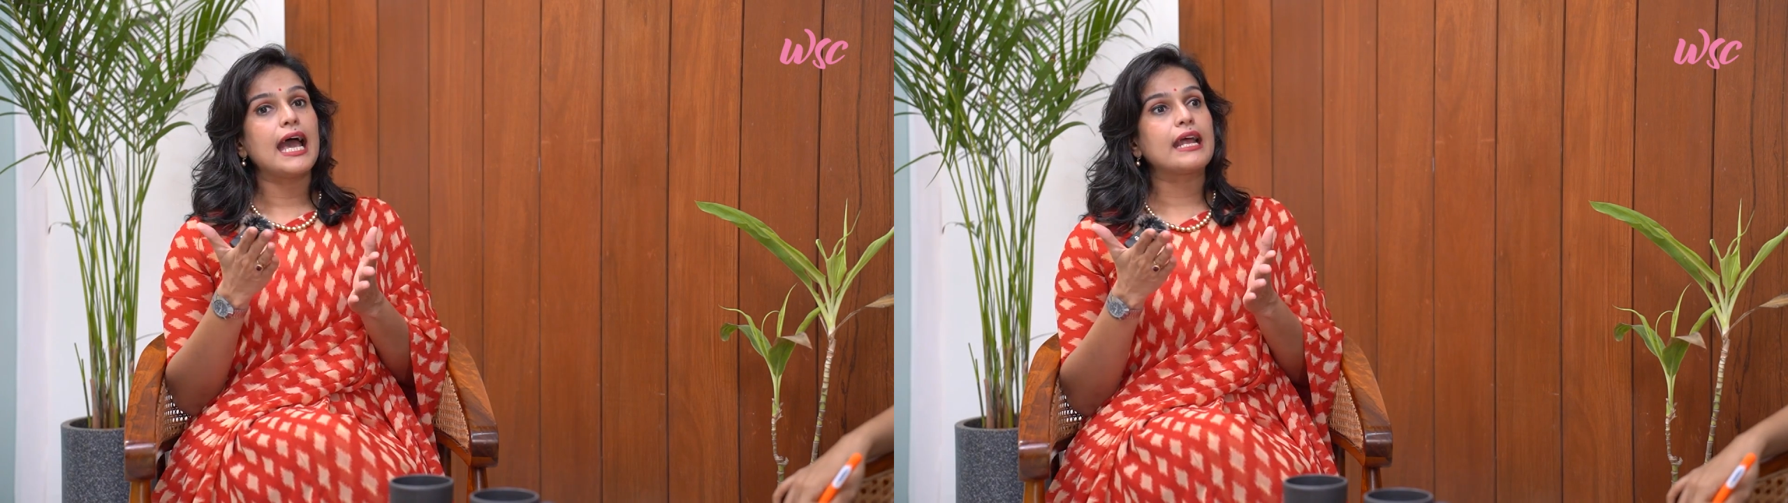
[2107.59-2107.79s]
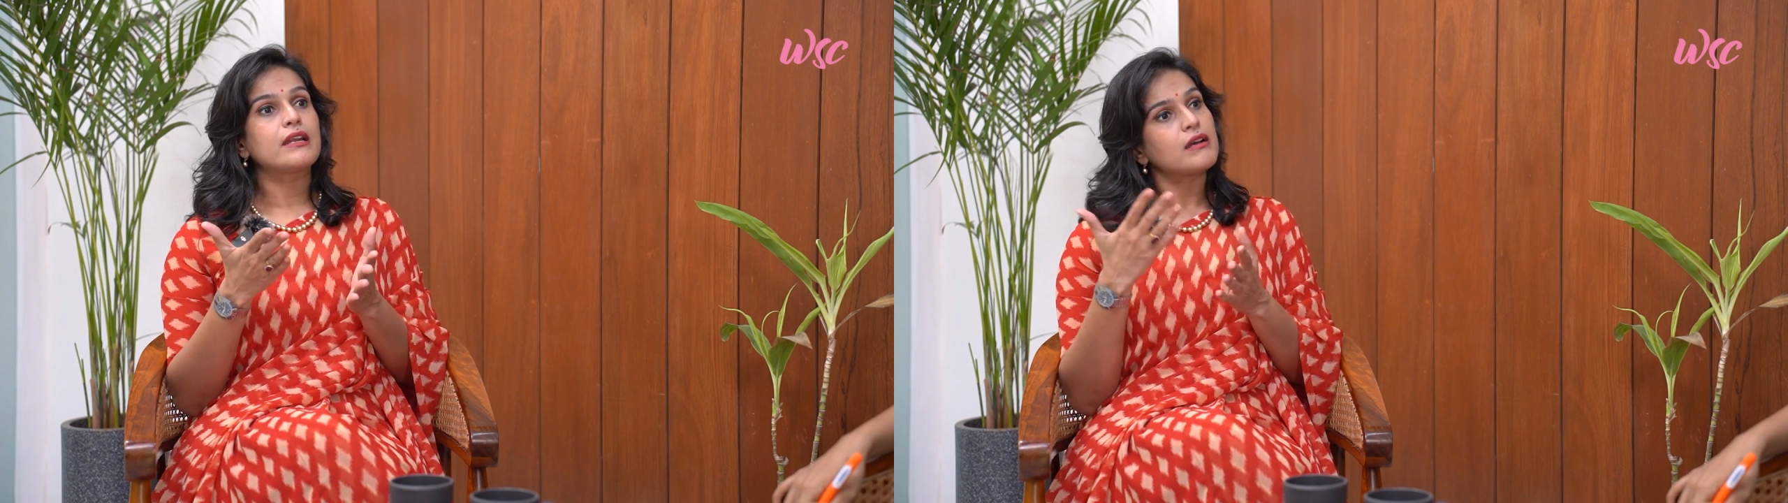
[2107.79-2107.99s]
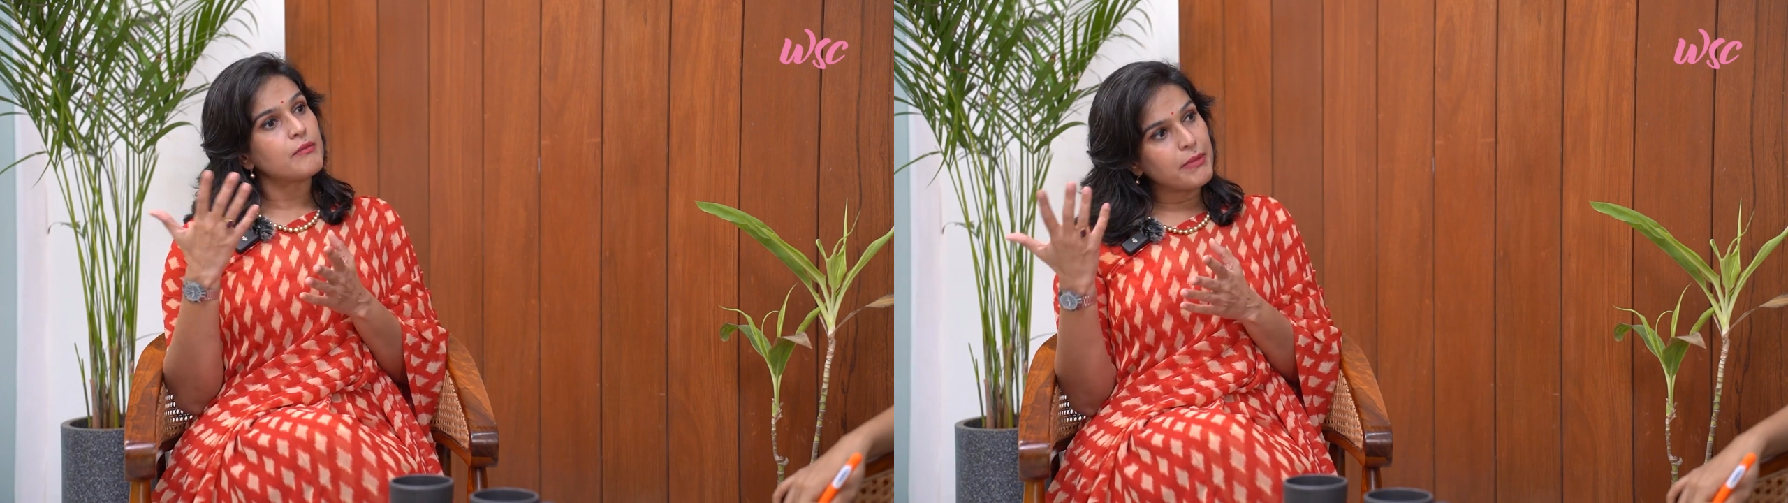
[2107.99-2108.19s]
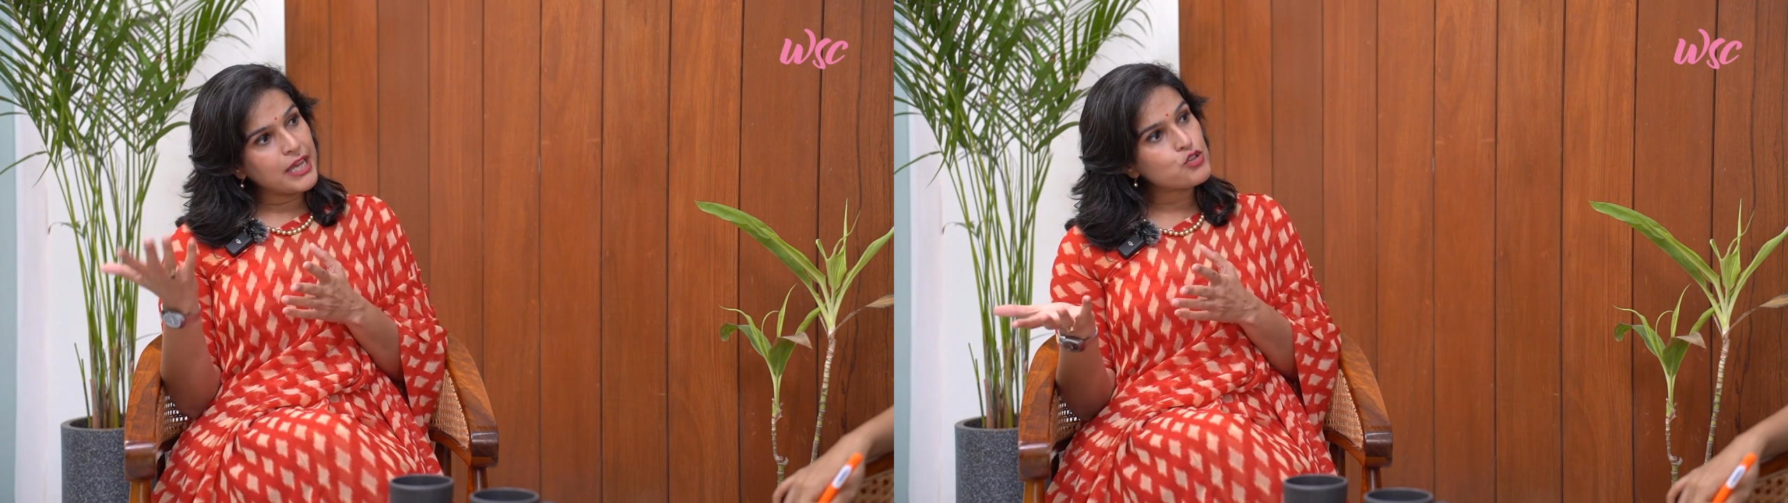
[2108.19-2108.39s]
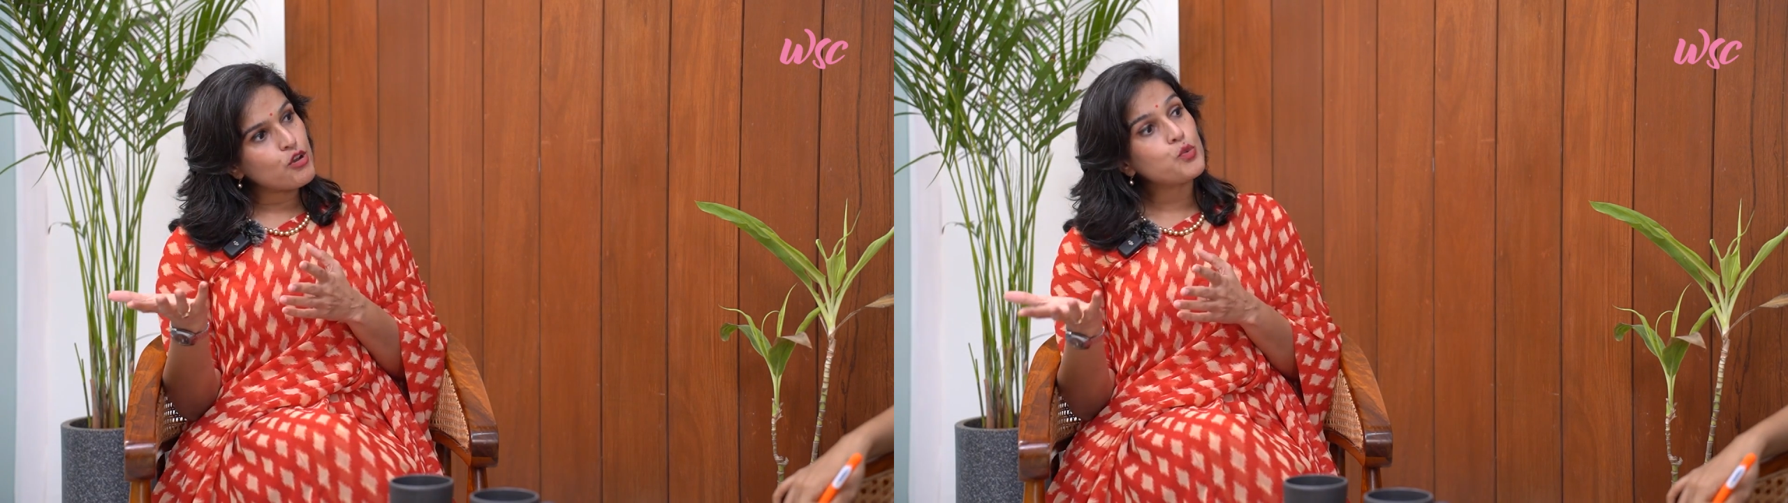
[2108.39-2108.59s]
And
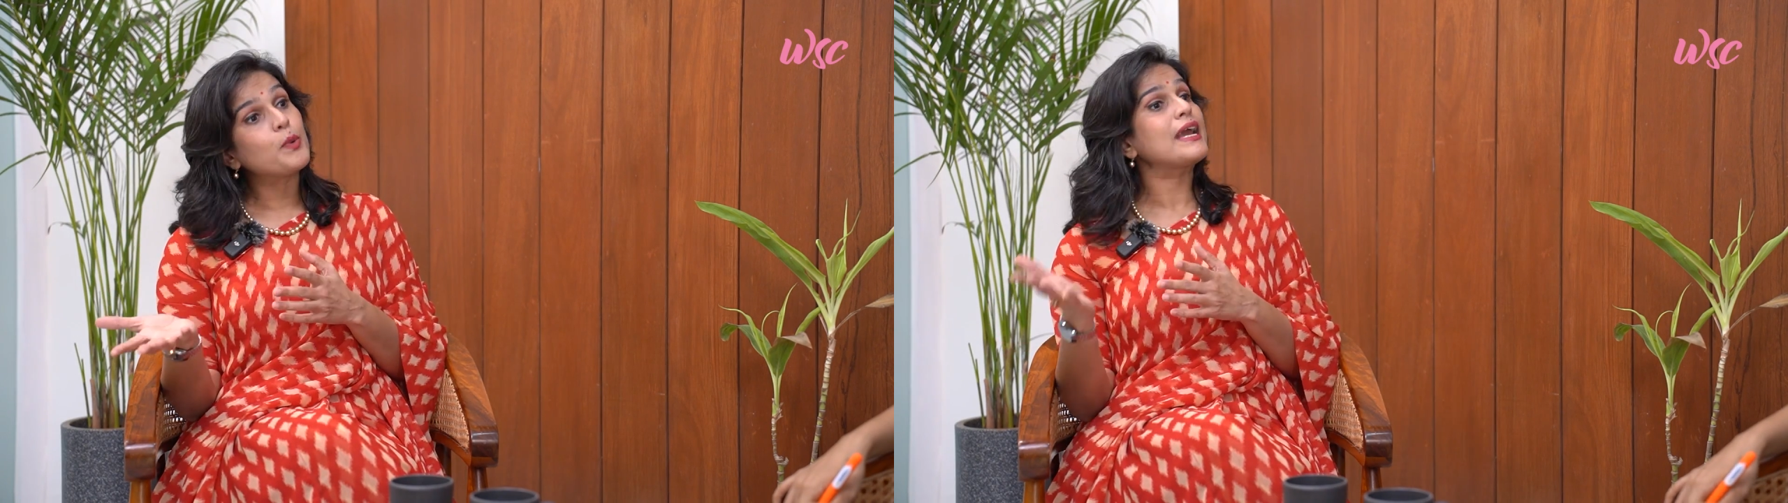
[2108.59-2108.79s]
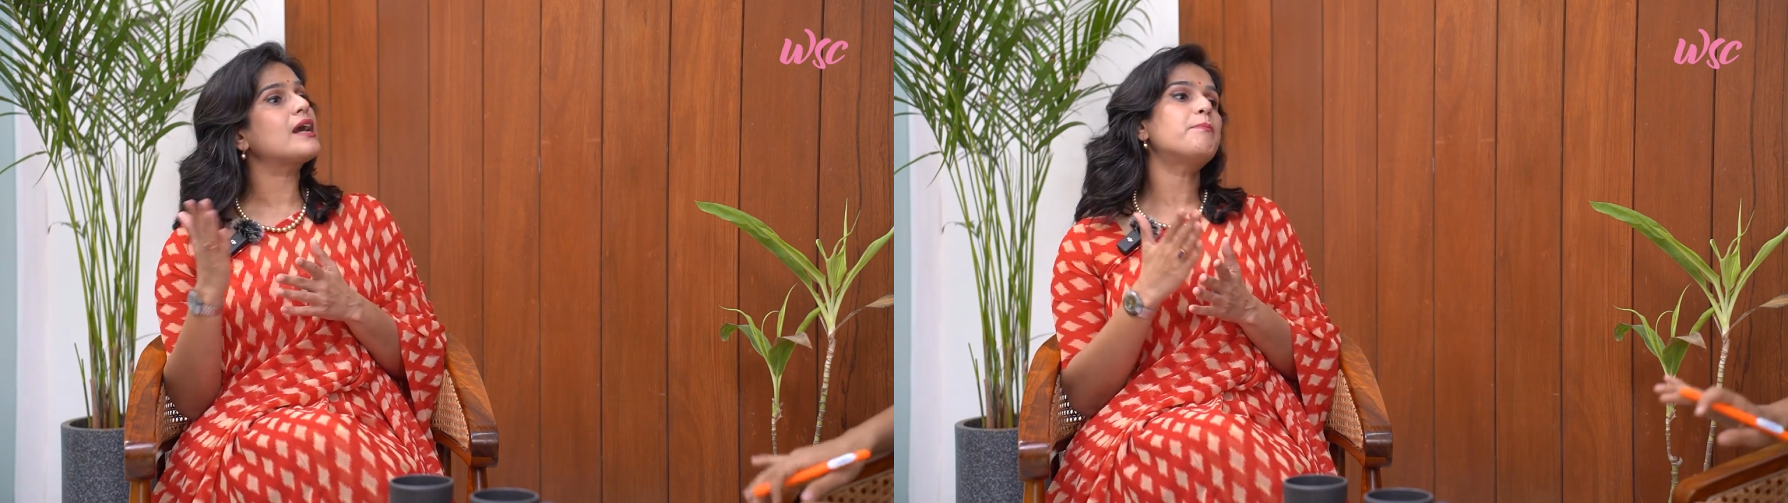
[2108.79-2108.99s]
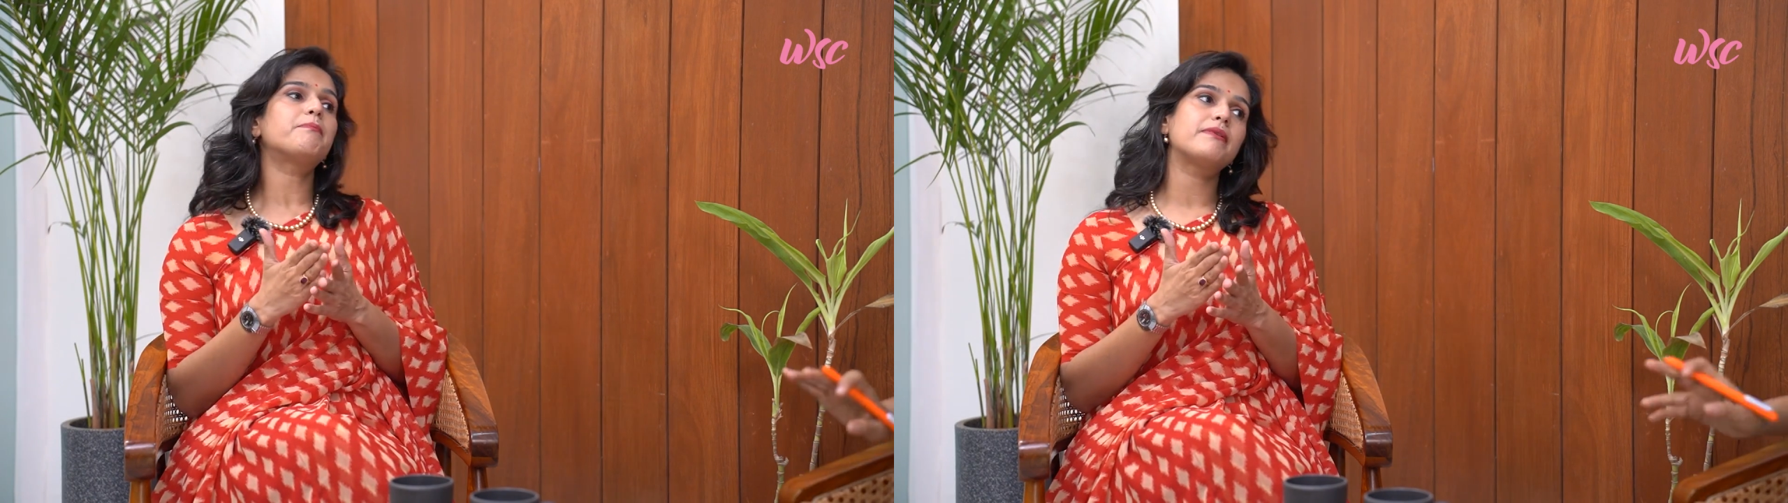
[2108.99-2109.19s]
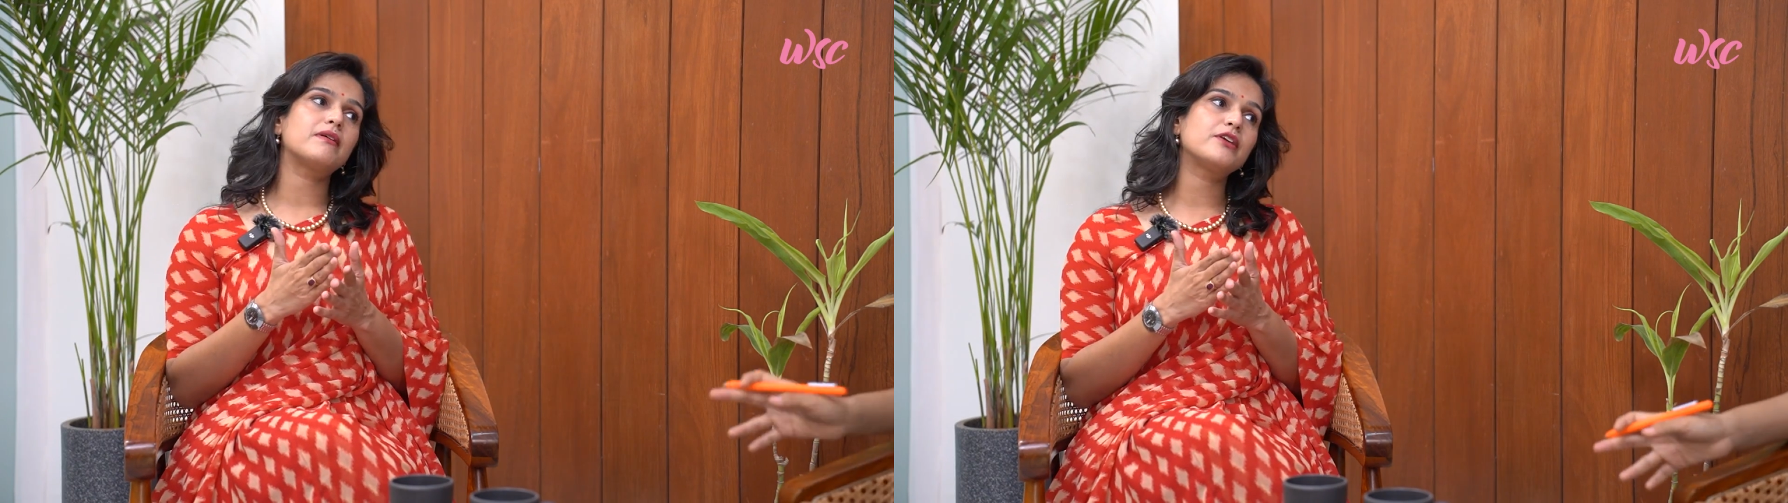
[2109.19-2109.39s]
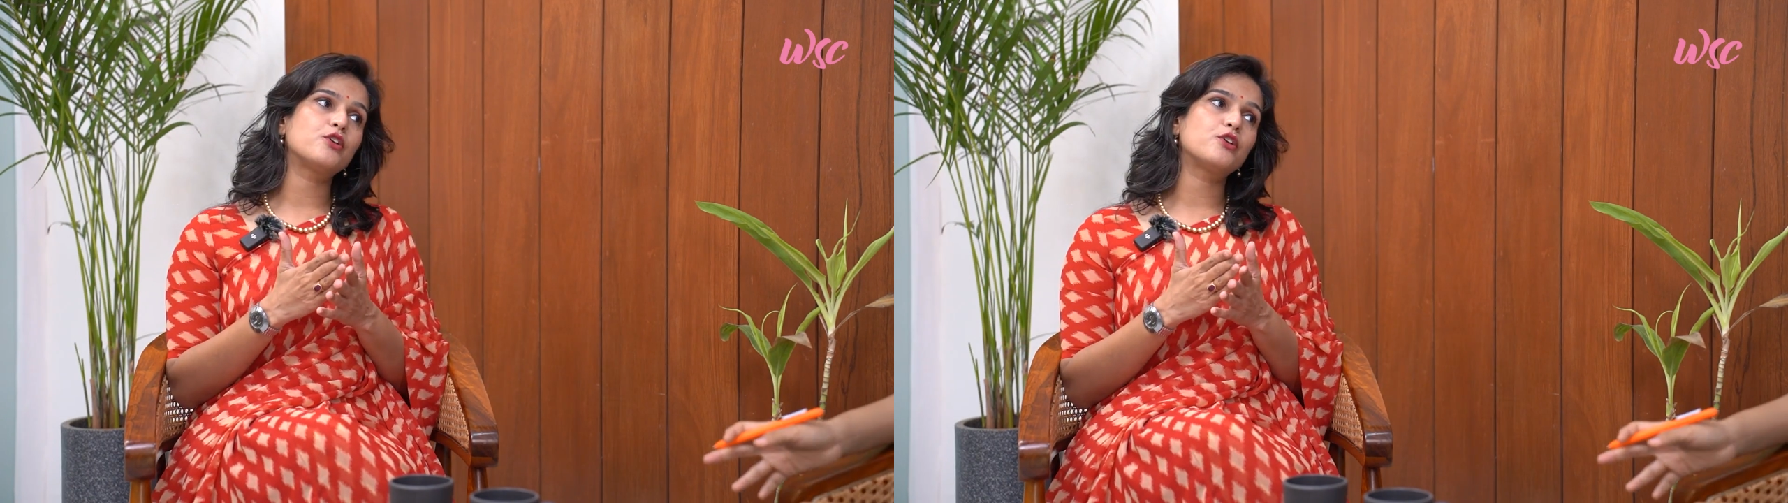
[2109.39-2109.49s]
make sure you wake up